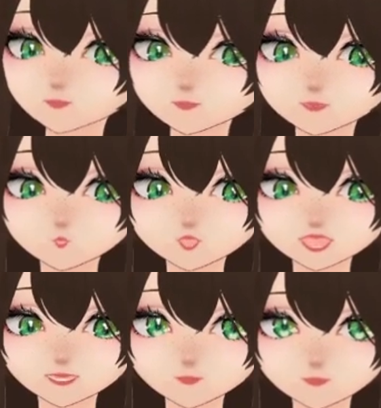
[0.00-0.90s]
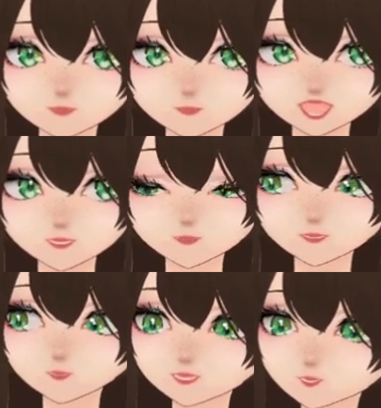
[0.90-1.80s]
was after
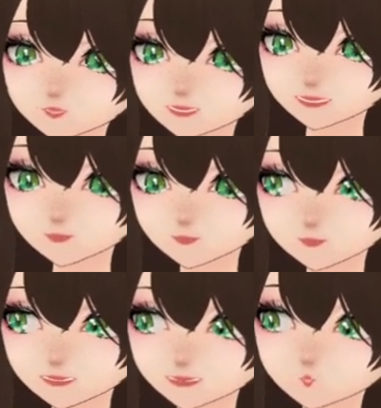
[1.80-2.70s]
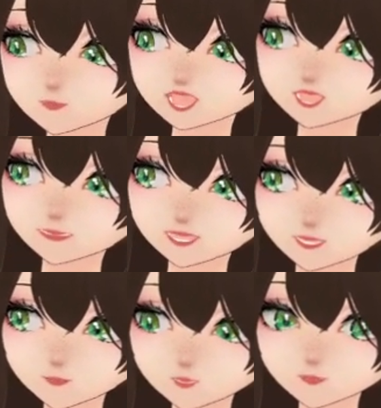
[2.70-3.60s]
the release to use the money that
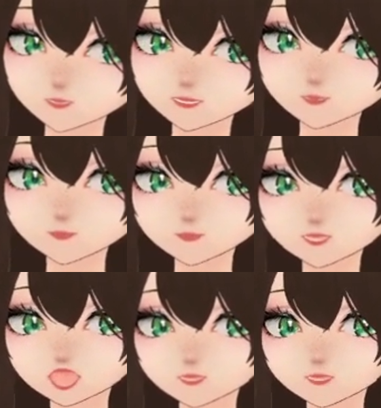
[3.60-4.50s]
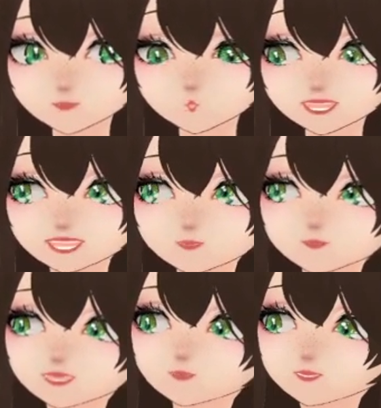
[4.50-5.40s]
she earns from the model to add
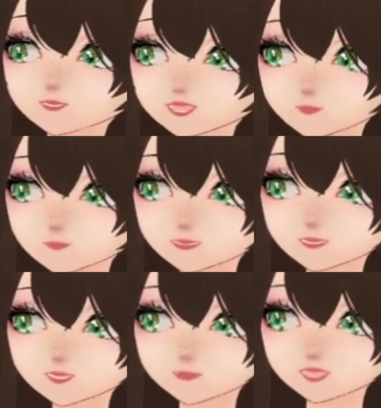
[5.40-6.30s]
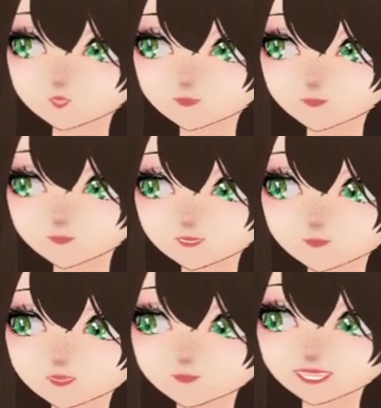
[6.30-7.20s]
things that she didn't feel
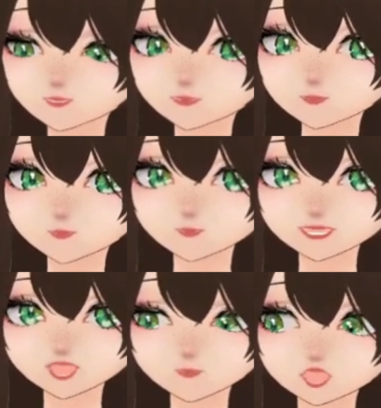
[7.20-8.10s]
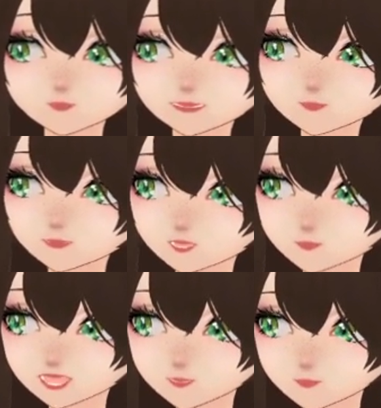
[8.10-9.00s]
she had an appropriate skill
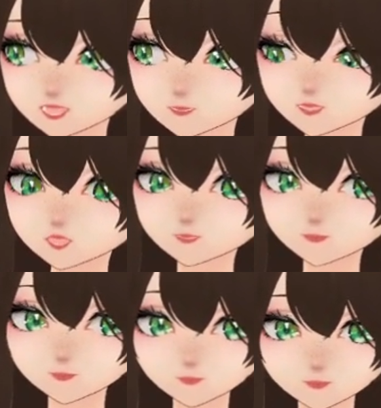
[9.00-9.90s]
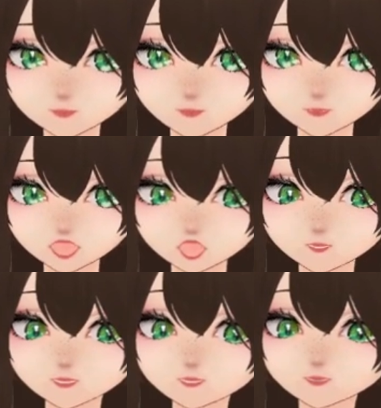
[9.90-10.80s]
set to do. So
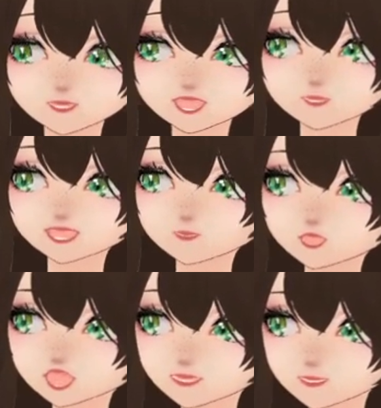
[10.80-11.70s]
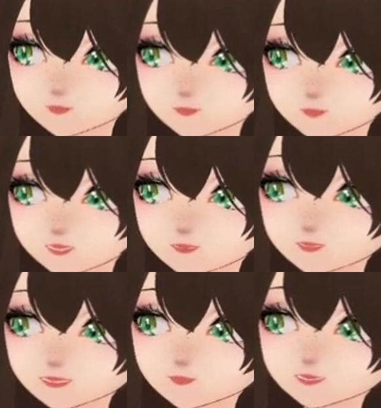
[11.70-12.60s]
at that point, even
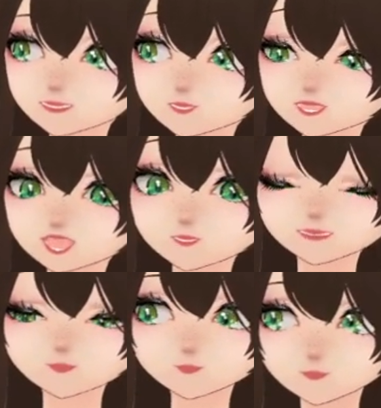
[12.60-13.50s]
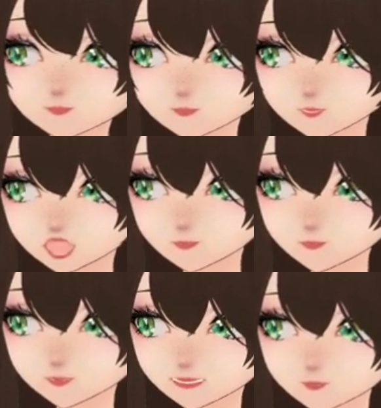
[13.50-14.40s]
if she had put
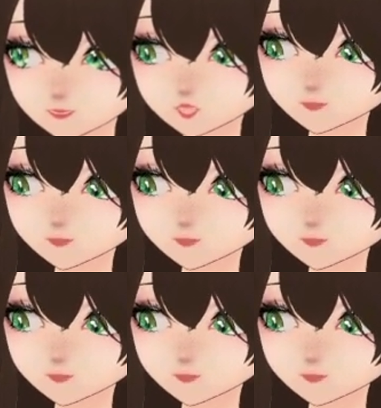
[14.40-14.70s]
inclusive